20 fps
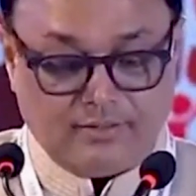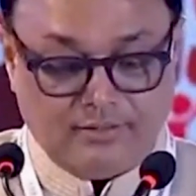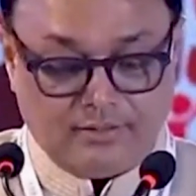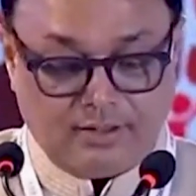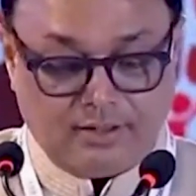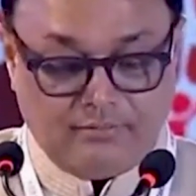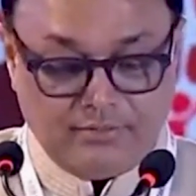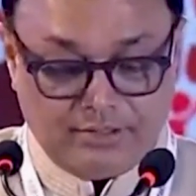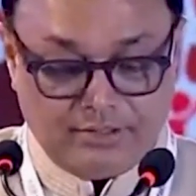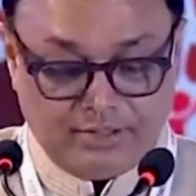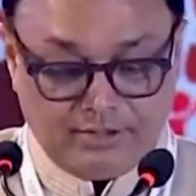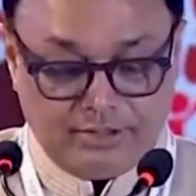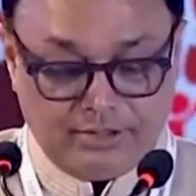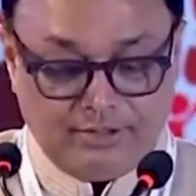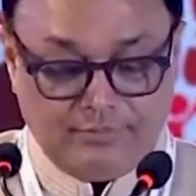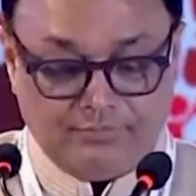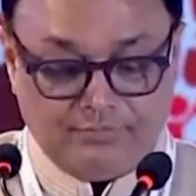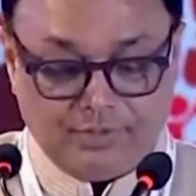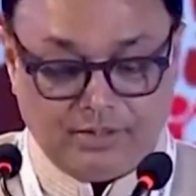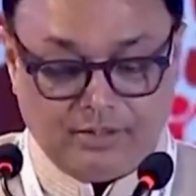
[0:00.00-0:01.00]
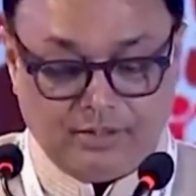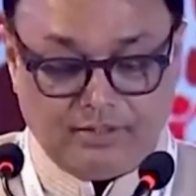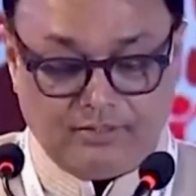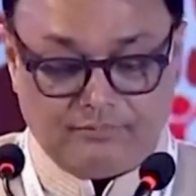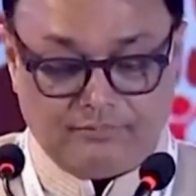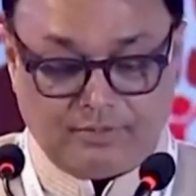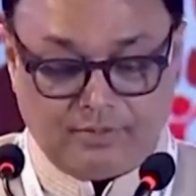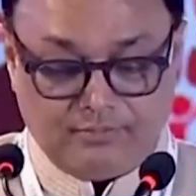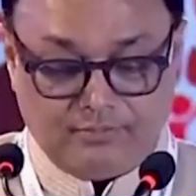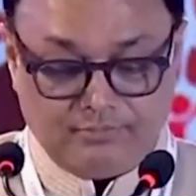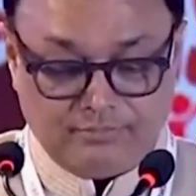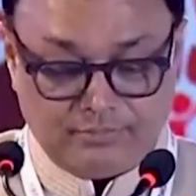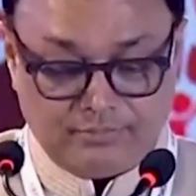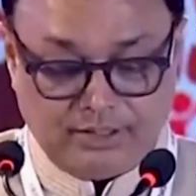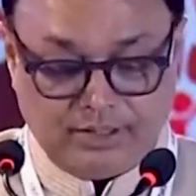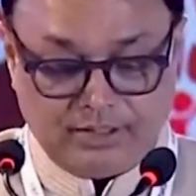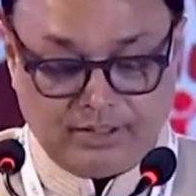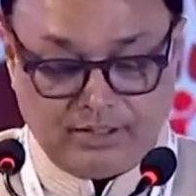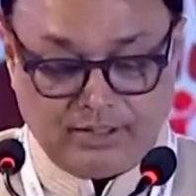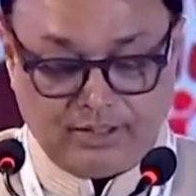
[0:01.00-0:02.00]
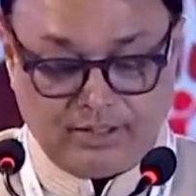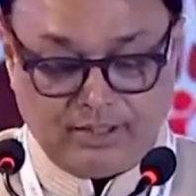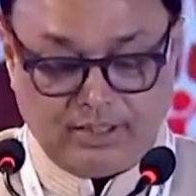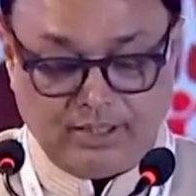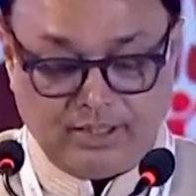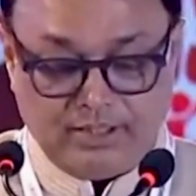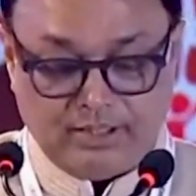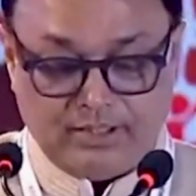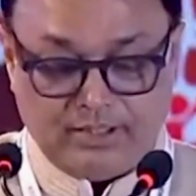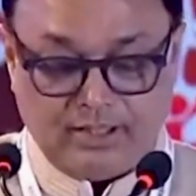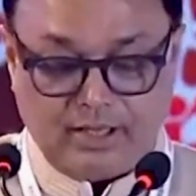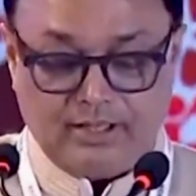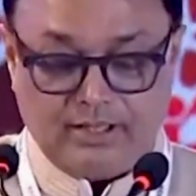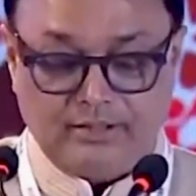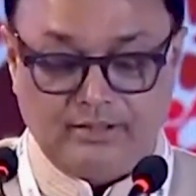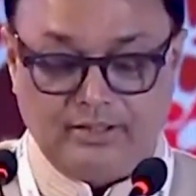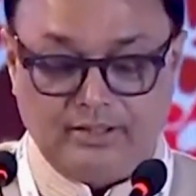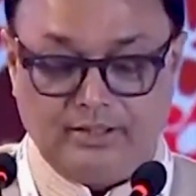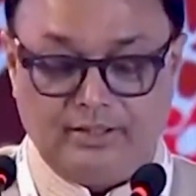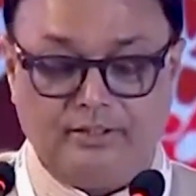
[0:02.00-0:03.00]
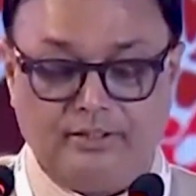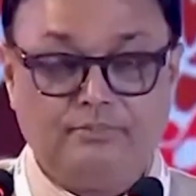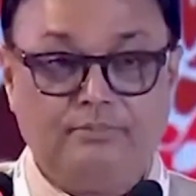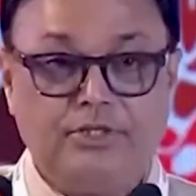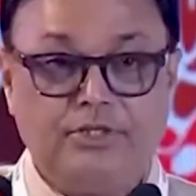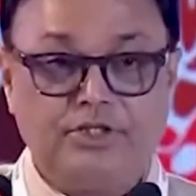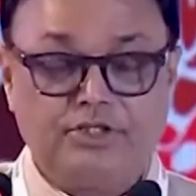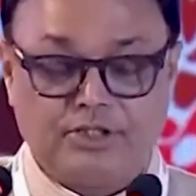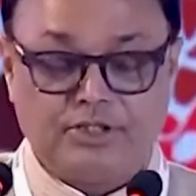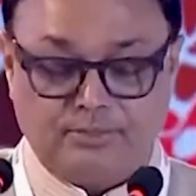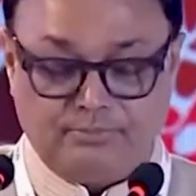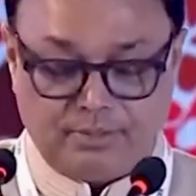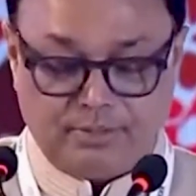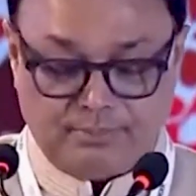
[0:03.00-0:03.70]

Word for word: Kavitaji uh, from Telangana, and Karthi P.